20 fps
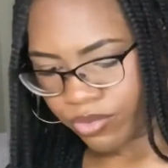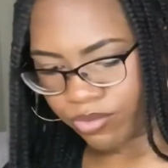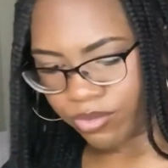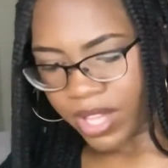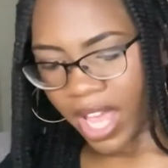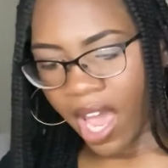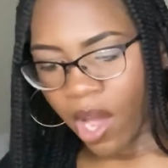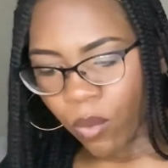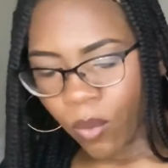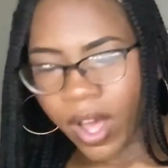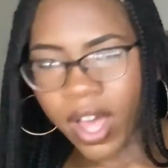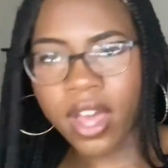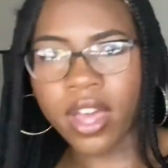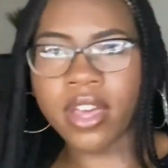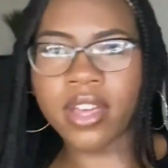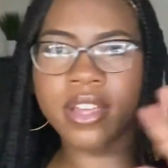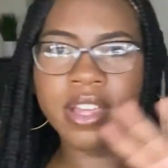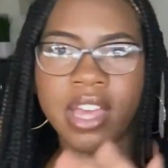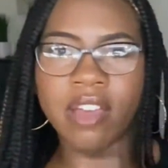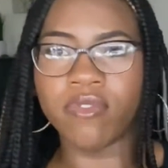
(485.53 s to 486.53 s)
That
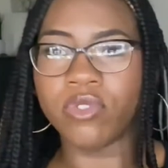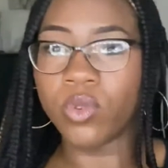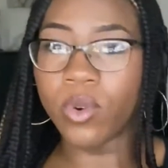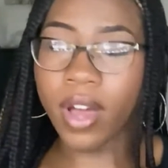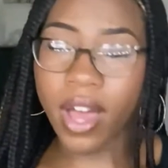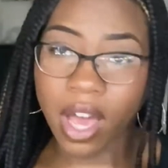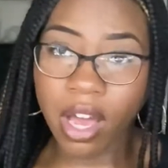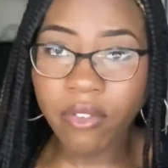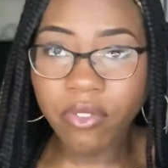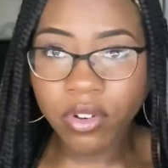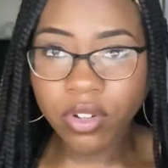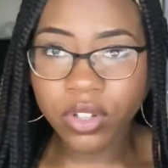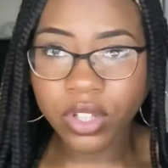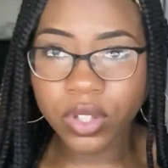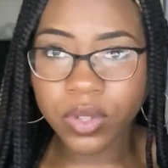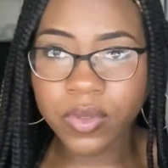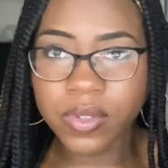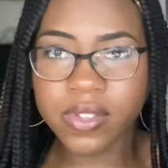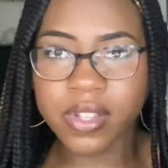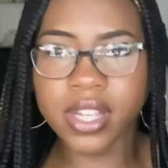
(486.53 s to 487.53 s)
way, if you ever
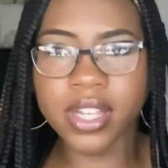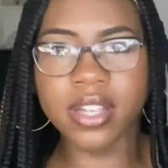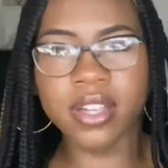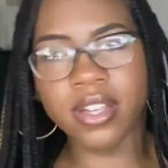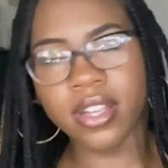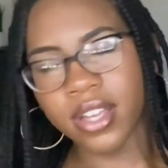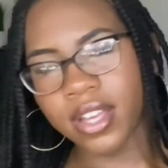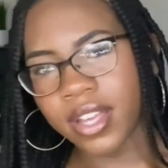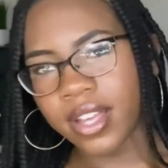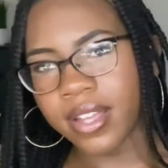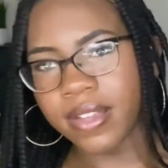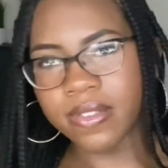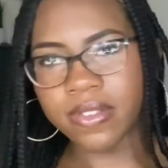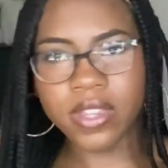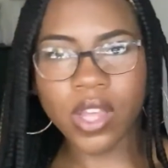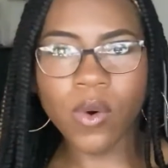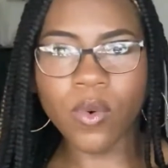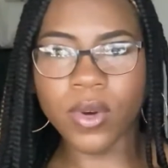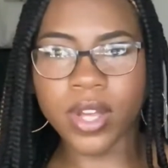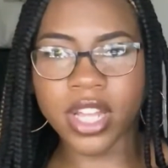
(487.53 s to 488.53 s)
lose it,
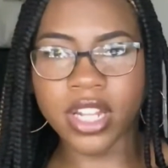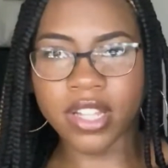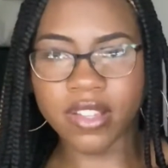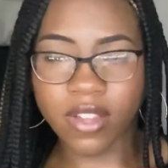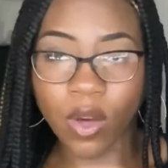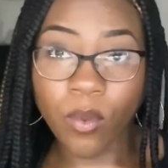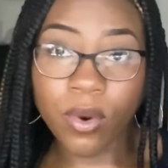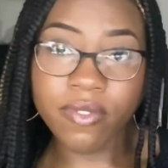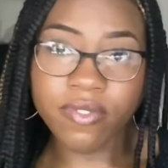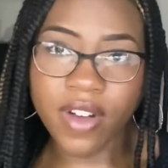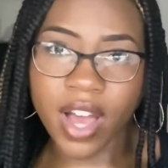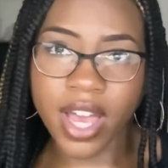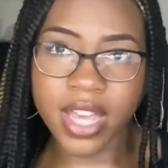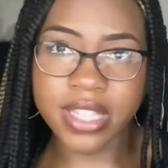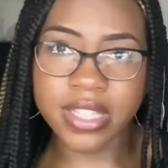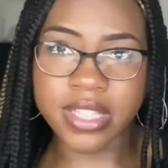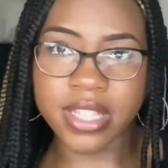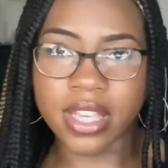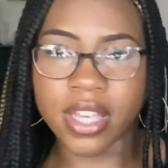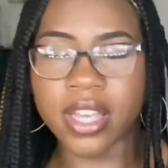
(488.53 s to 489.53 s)
someone
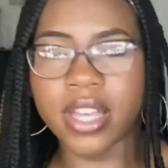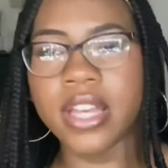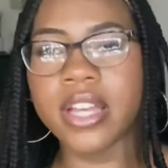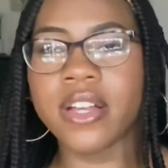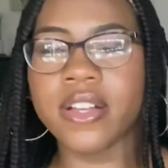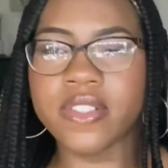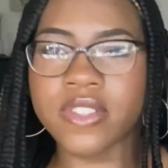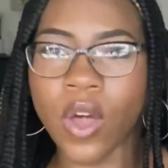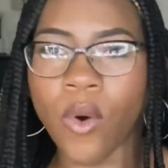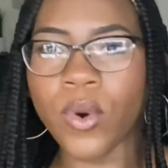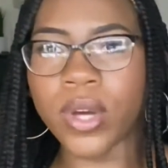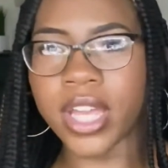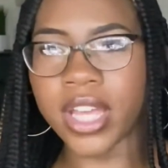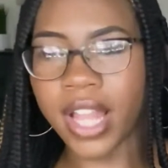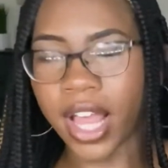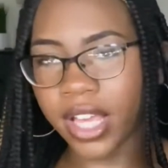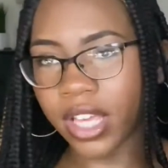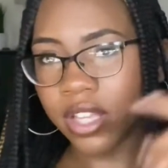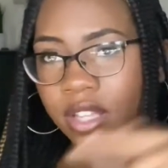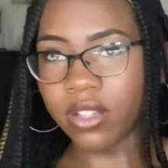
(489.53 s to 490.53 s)
finds it, someone can
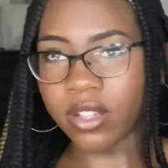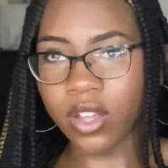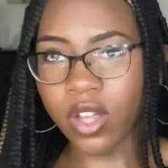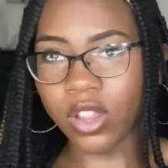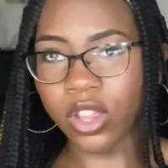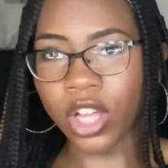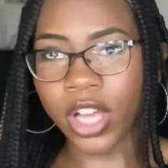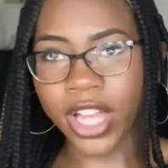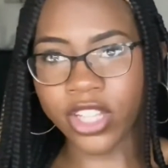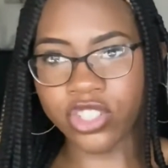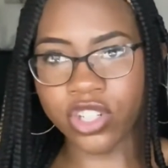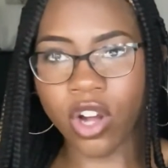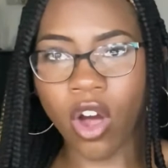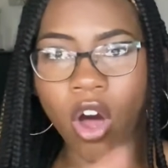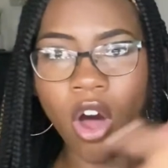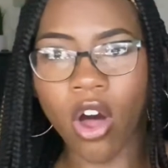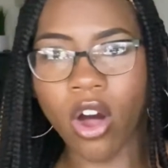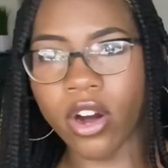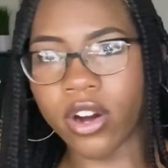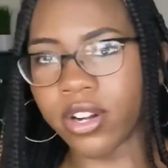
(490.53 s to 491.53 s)
like look at your
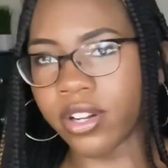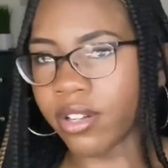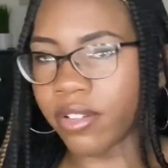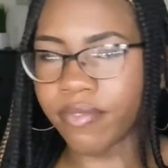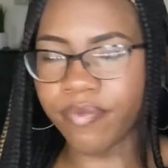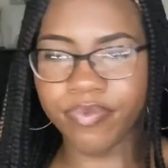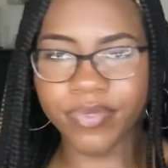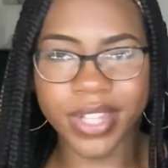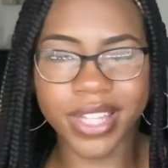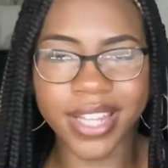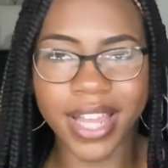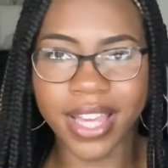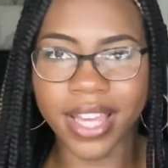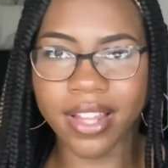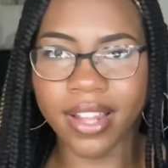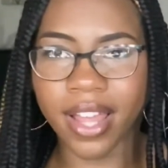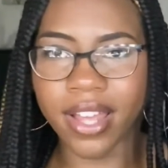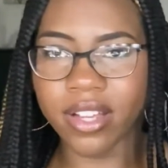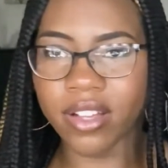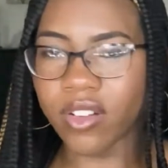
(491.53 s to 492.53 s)
card, they can
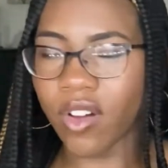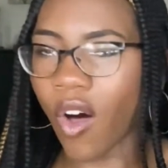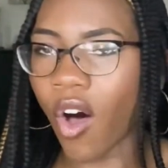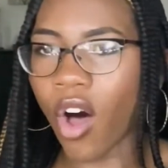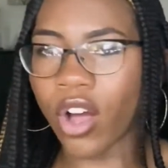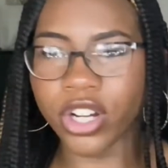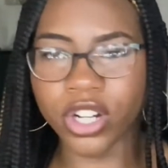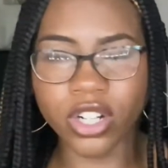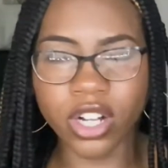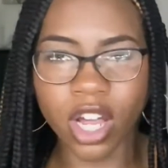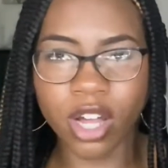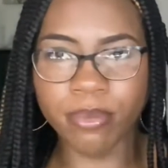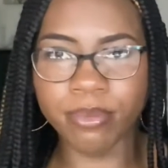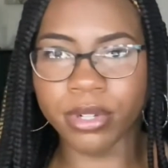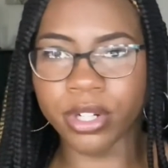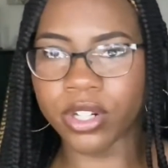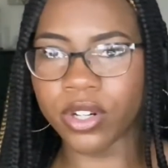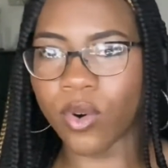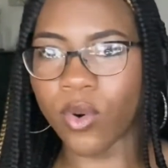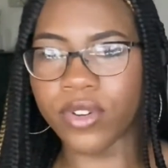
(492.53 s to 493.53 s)
like call your
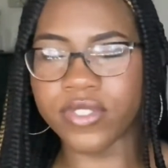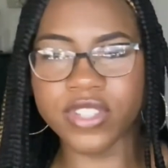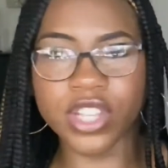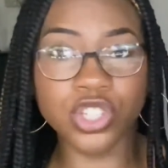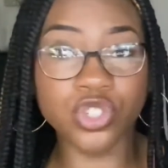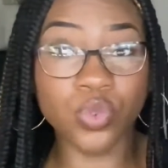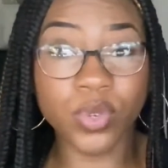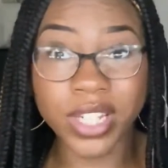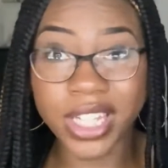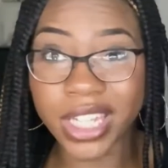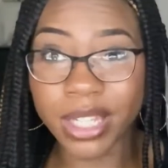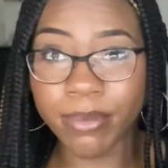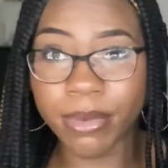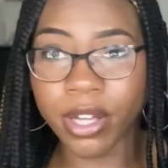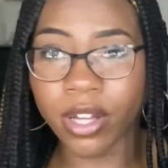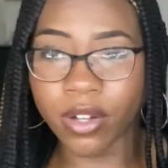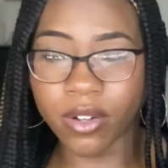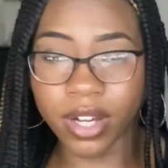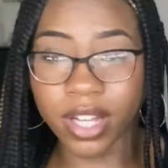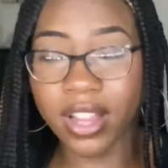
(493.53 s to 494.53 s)
number or send you an
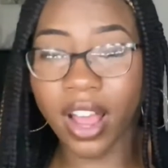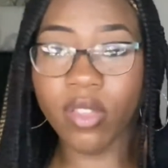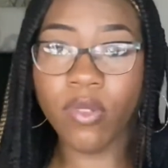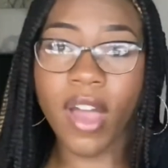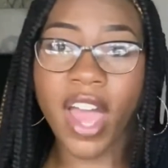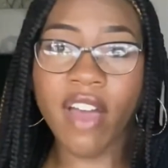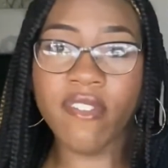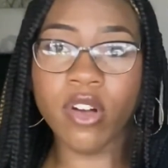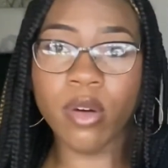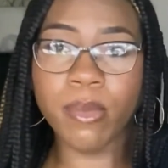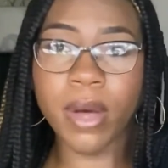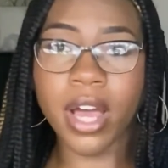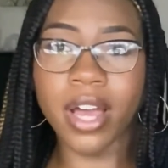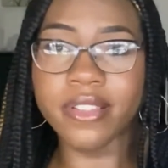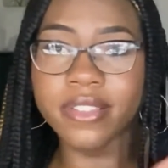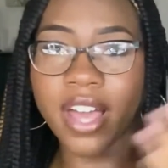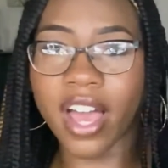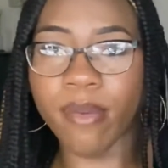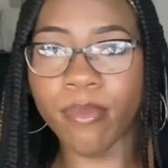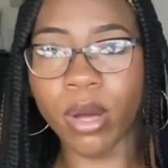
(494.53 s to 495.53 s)
email, because that's what I have on mine.
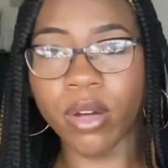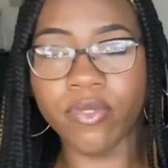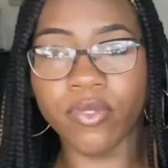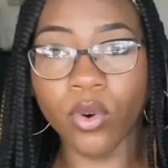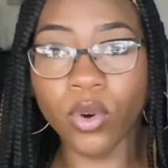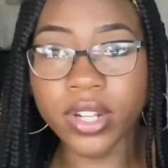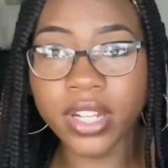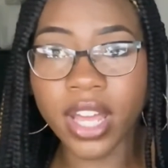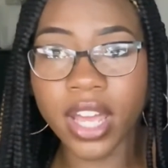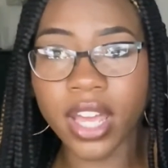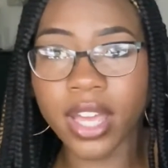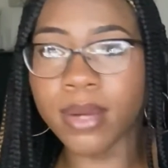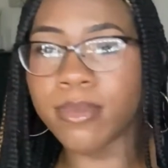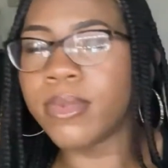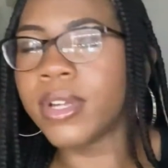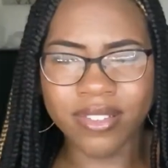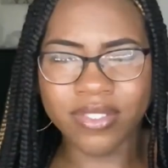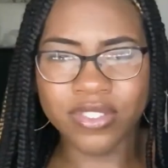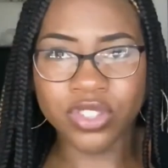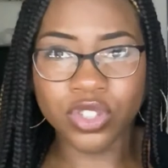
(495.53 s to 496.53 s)
I have my full
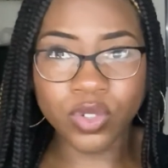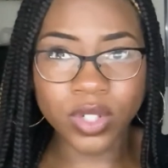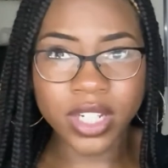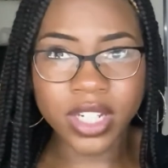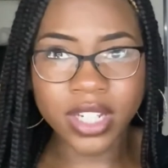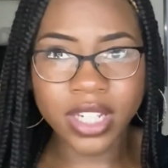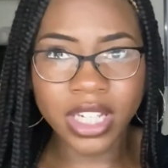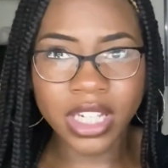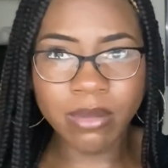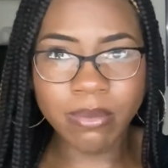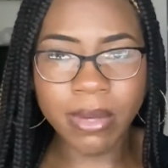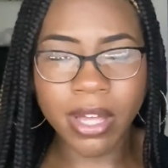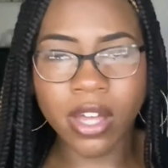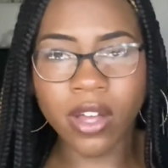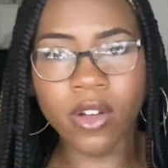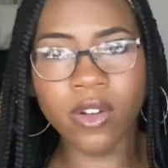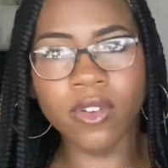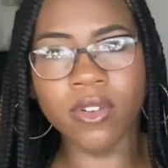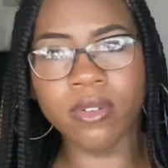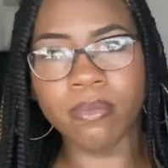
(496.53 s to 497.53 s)
name, student
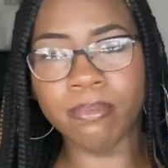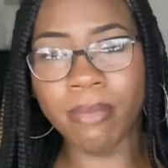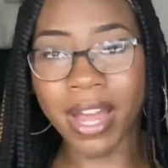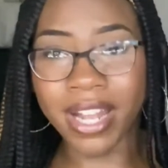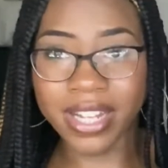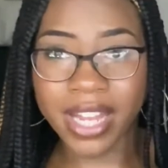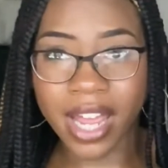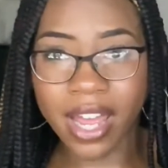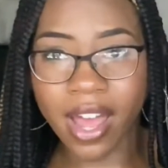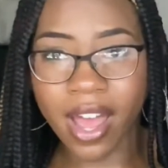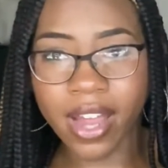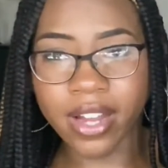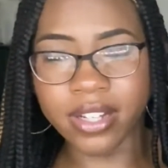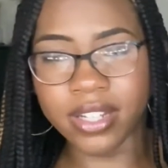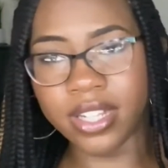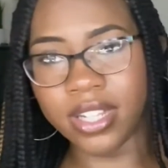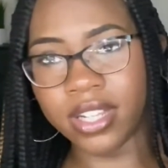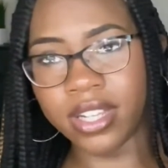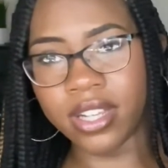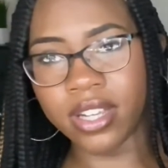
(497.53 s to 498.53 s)
email, my net
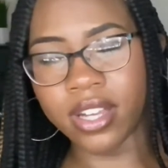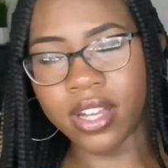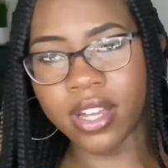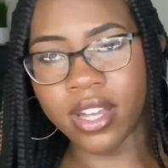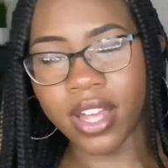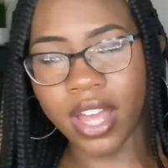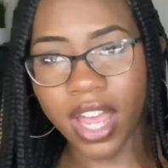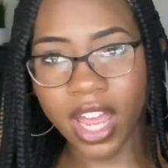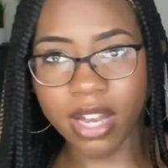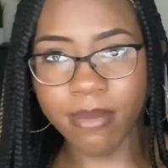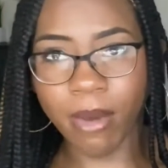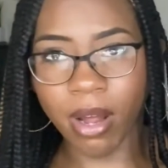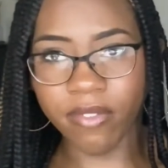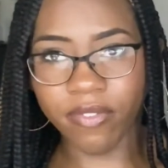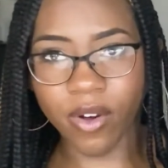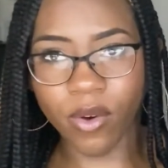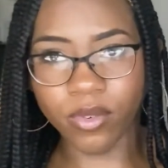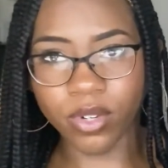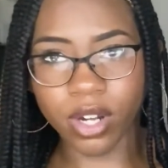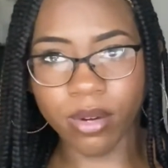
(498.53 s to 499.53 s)
ID, and my
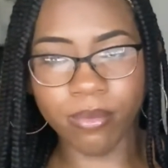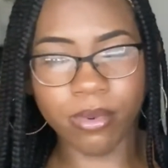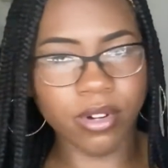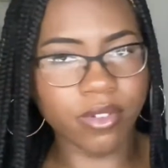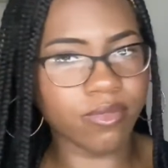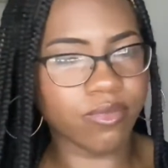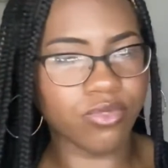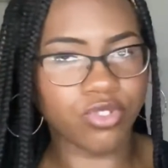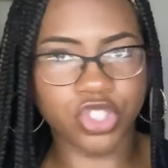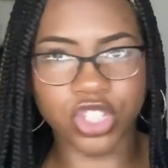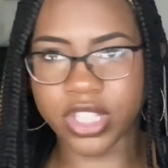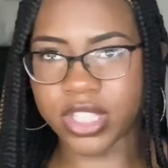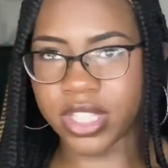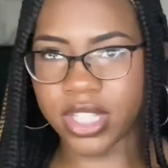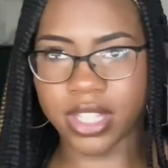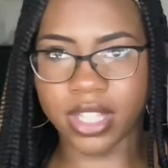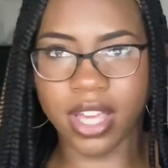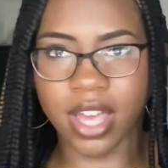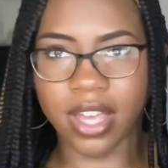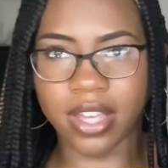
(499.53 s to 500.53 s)
phone number, just
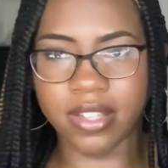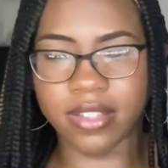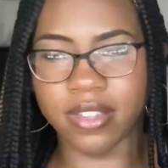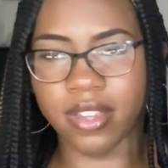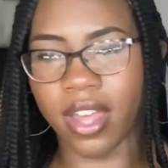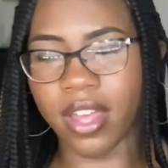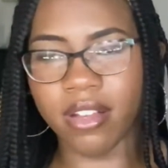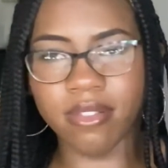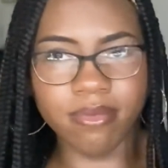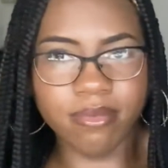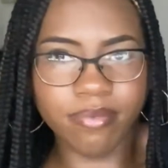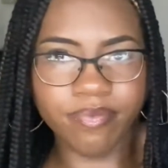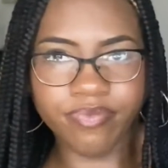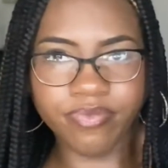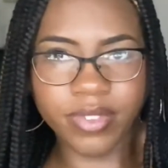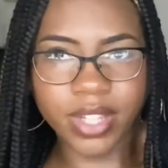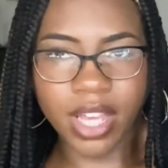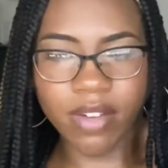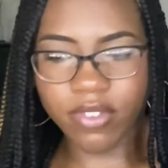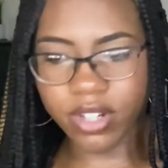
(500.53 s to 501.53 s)
in case like
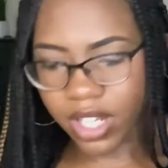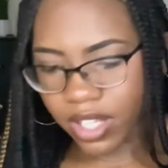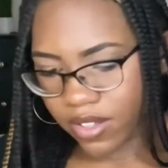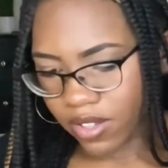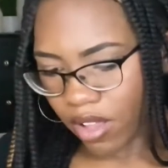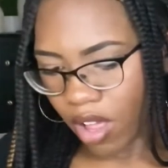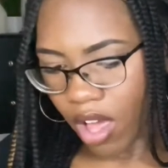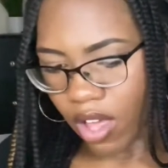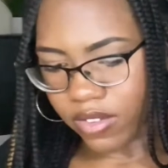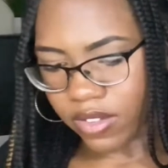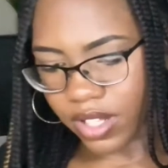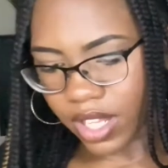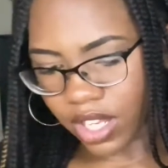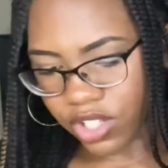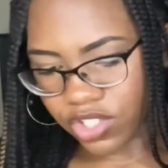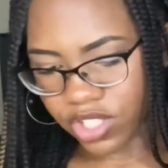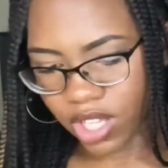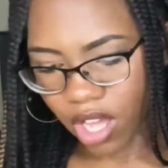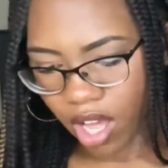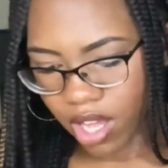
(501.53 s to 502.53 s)
ever gets lost and they can
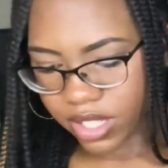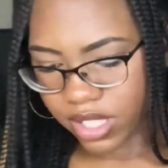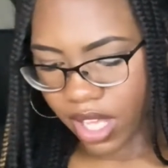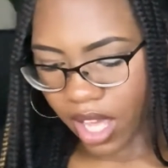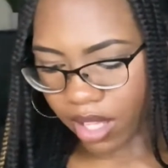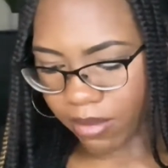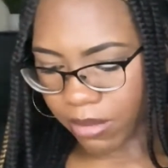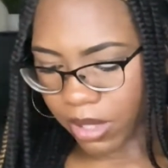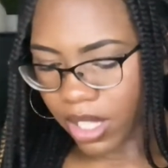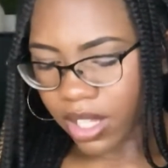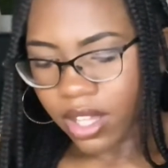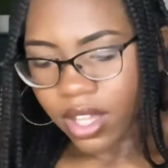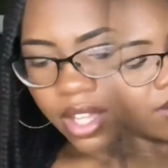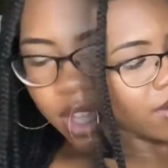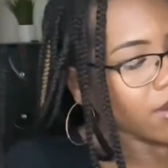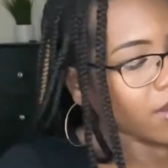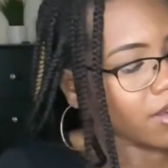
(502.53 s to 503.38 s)
just contact me. Here